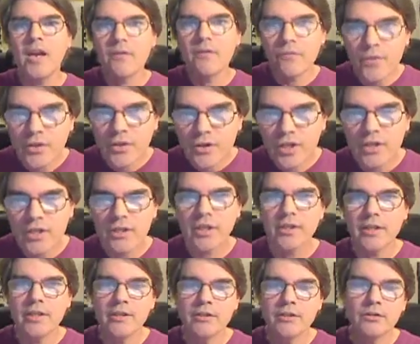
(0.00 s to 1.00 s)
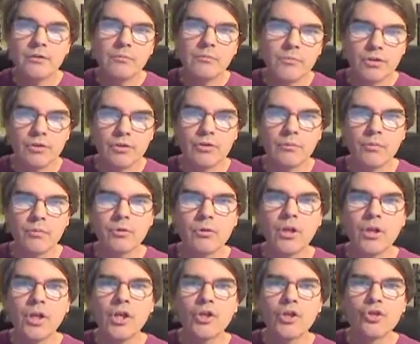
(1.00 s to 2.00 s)
Everything that is
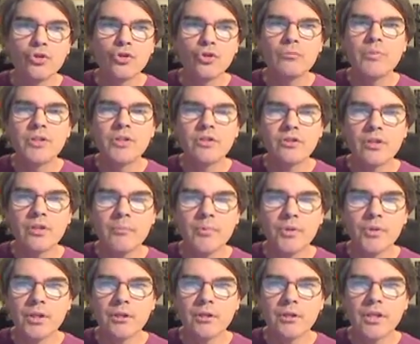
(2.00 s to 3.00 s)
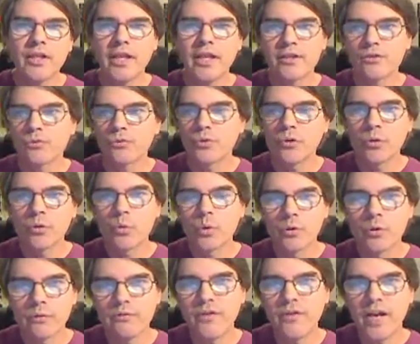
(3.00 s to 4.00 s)
commissionable should be something that has real
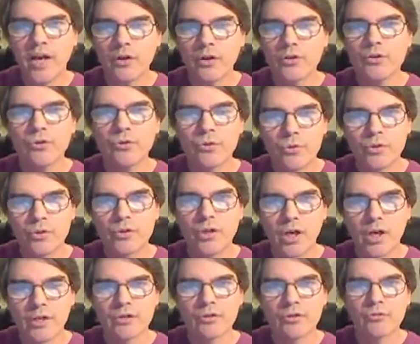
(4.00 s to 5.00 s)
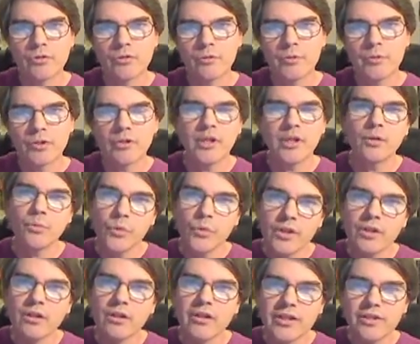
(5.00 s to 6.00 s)
world value to a non-distributor, that
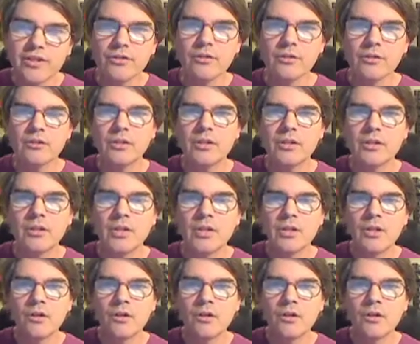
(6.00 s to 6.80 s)
realistically